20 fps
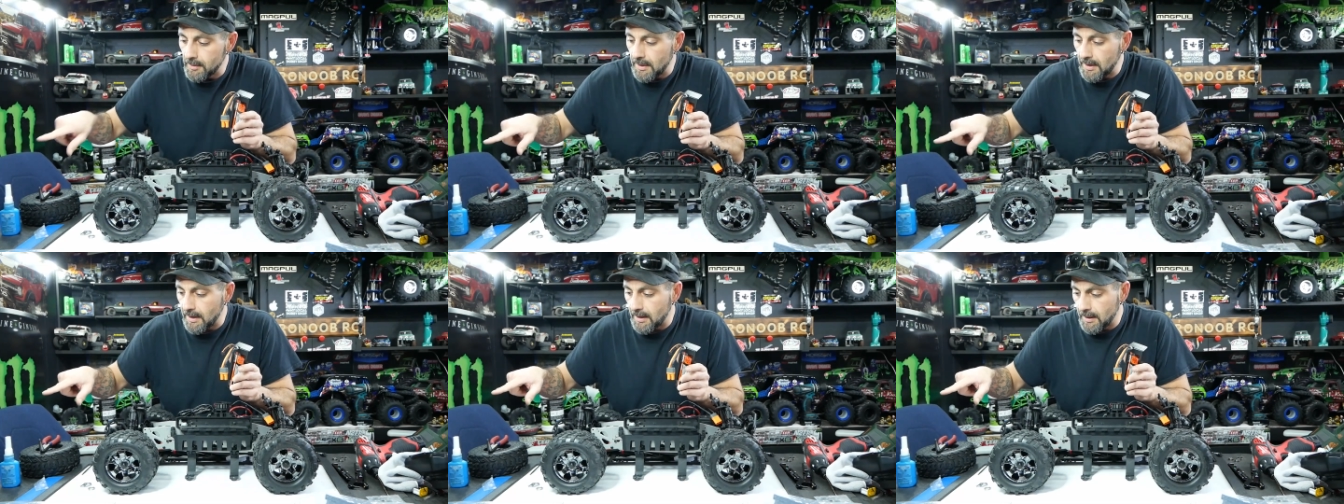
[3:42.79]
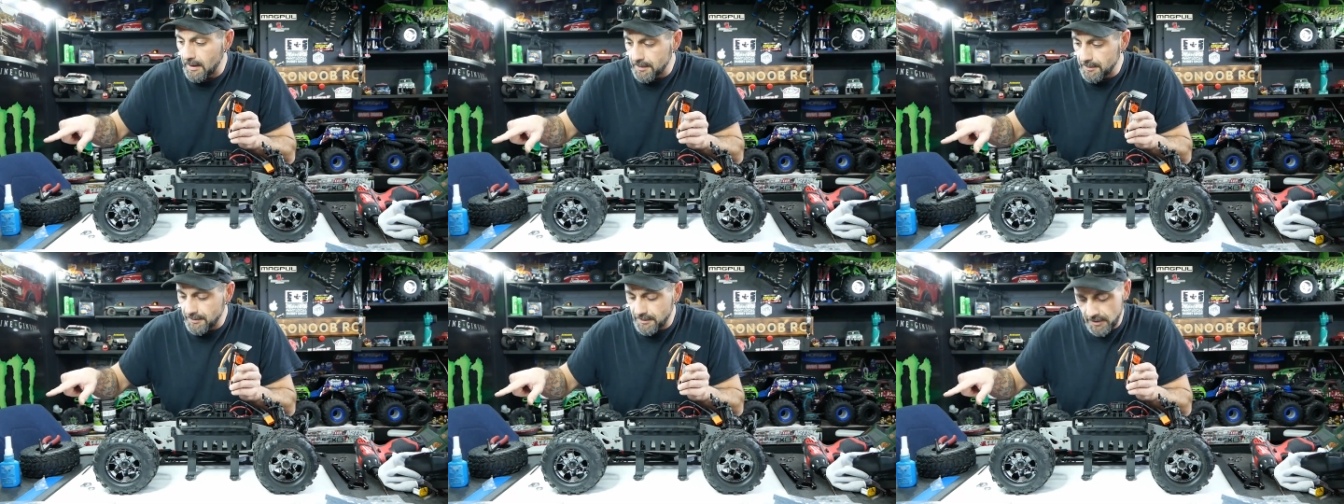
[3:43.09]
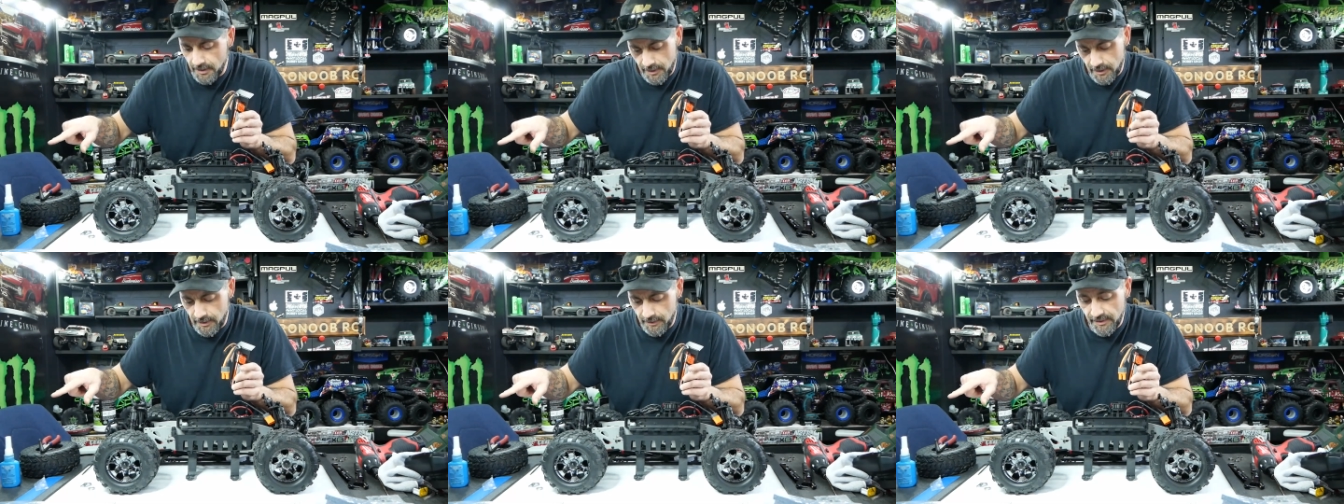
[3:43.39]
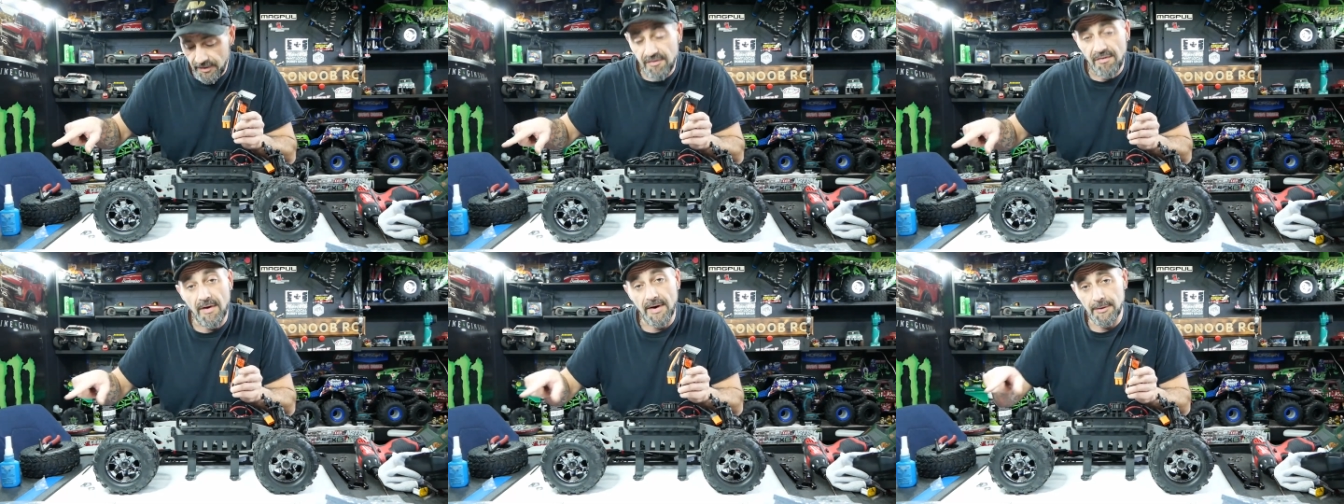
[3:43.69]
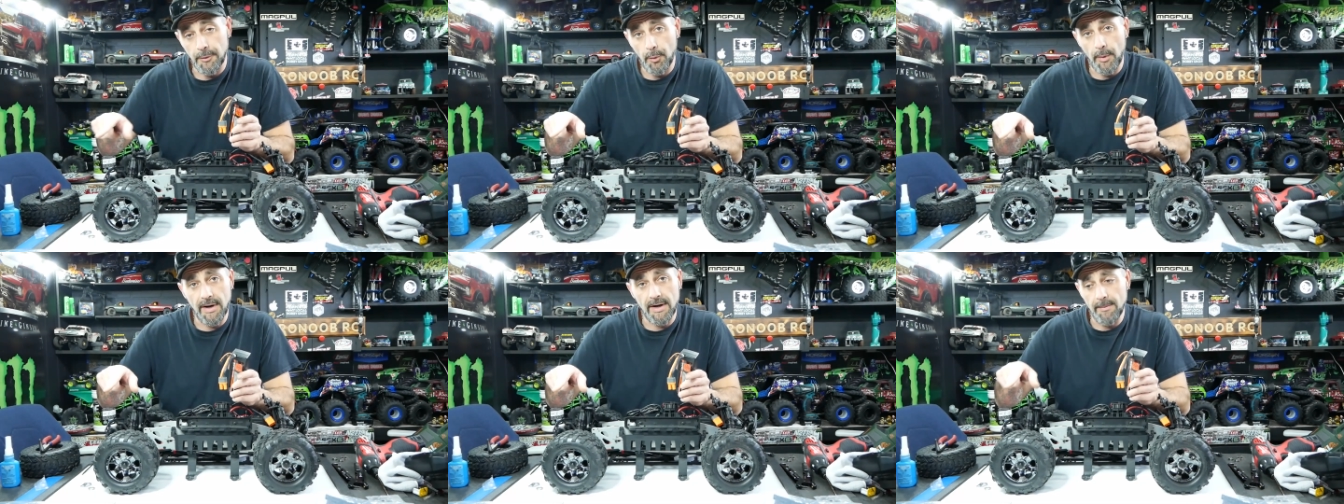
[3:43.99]
and let's
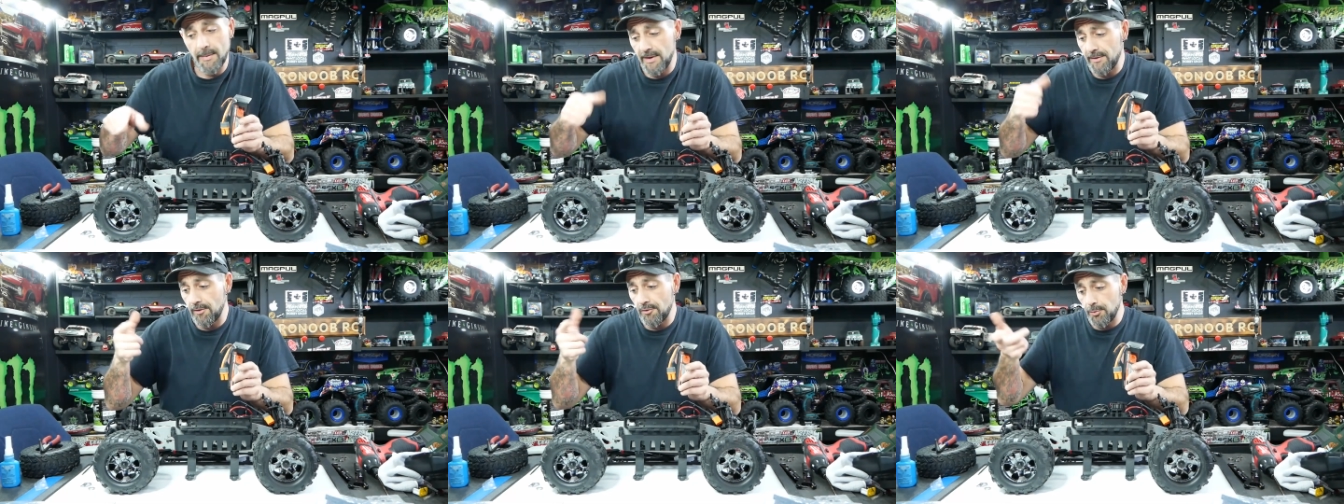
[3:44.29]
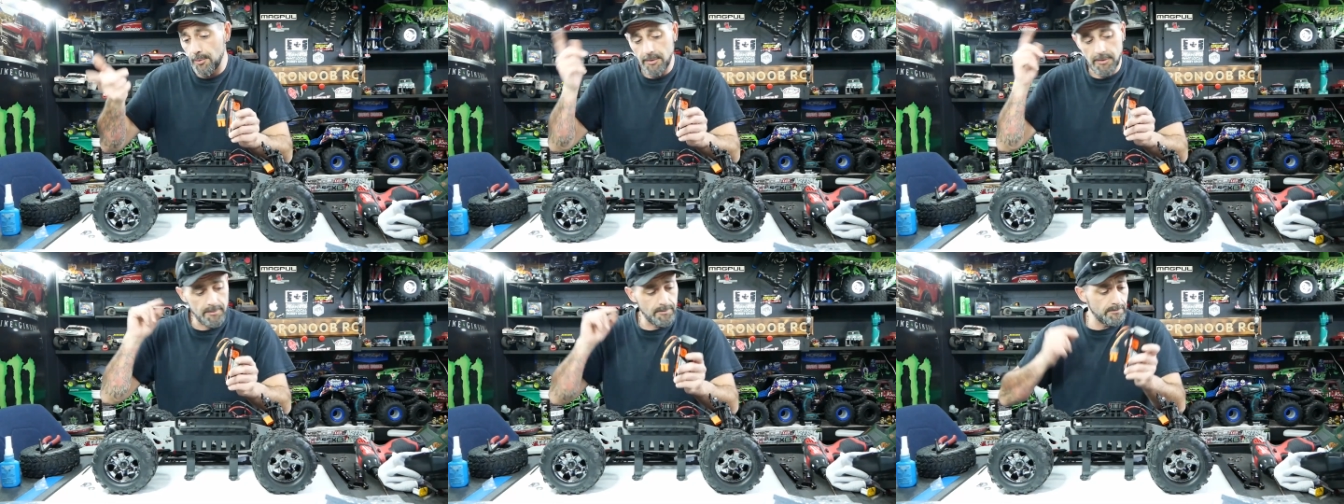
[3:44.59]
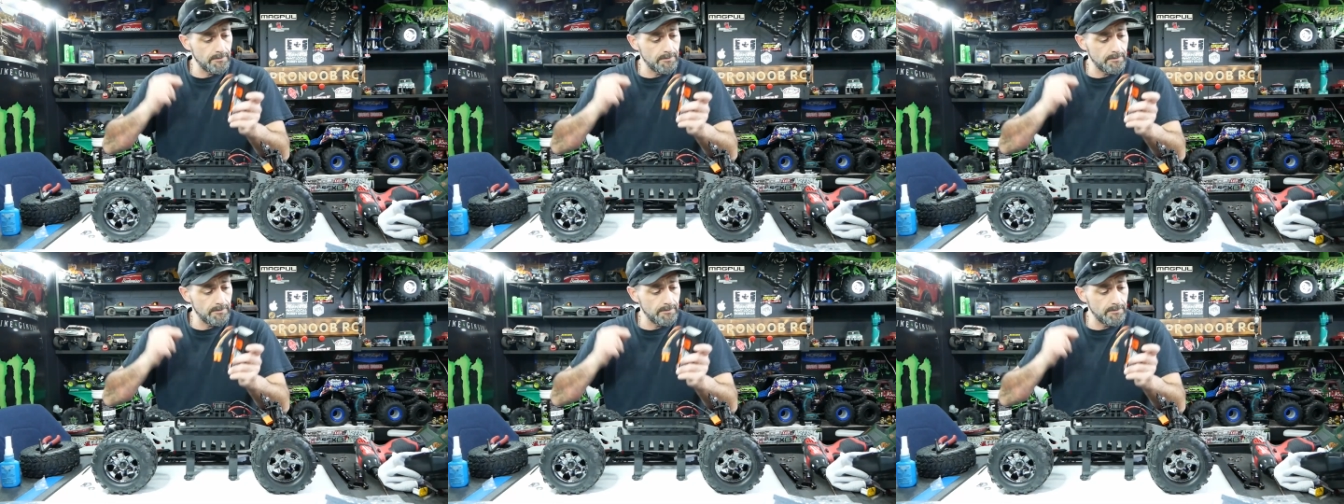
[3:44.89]
find a way to make this work.